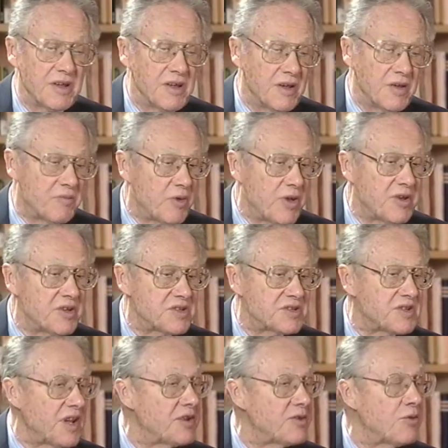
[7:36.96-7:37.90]
If we just
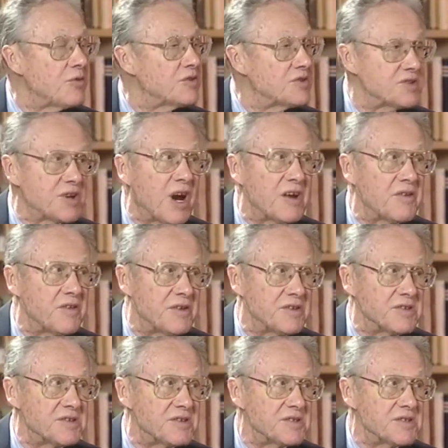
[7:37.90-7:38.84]
say, don't start
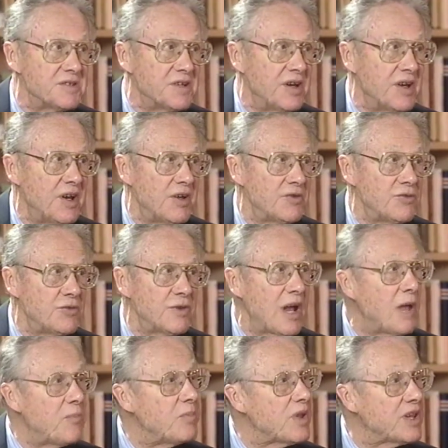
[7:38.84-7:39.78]
this. Do
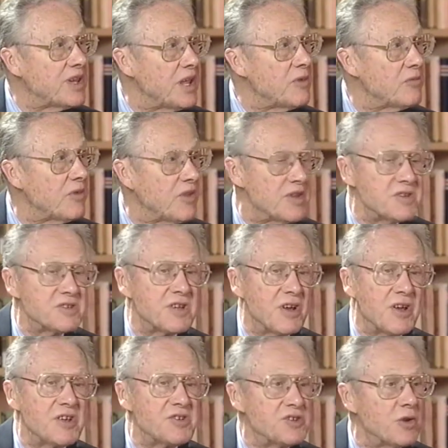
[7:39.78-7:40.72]
not begin with this
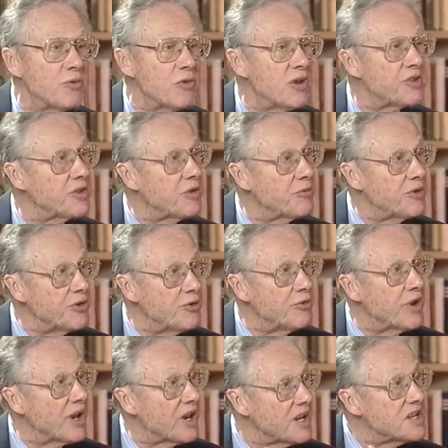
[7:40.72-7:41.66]
unless you're willing to renew
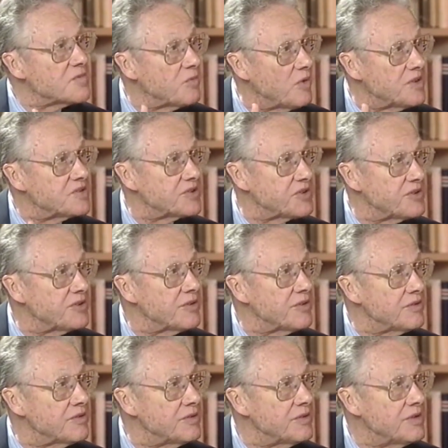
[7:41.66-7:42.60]
it at least once a year.
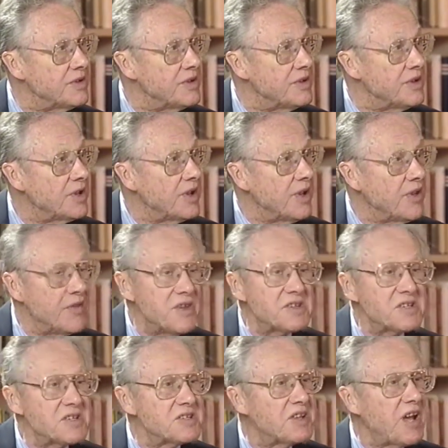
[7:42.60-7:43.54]
Mm-hmm. This
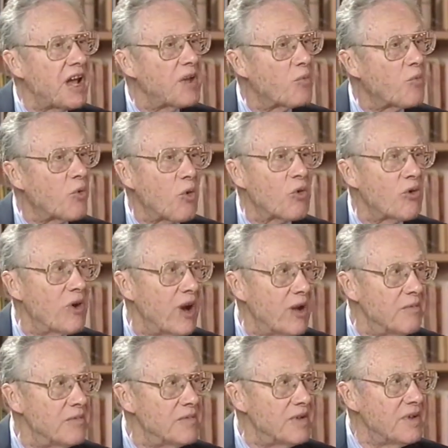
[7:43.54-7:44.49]
is not a program.
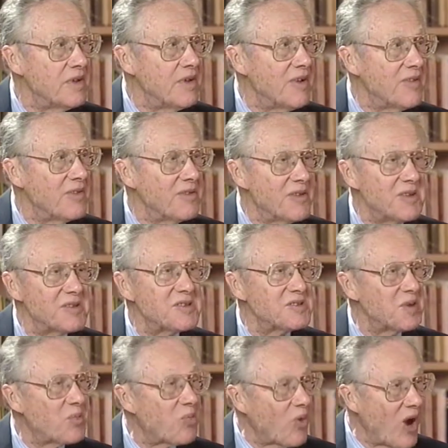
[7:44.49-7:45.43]
This is
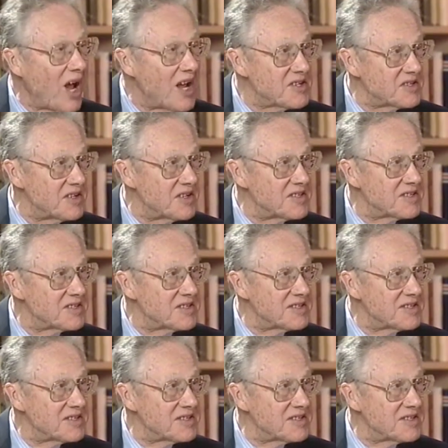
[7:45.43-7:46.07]
a process.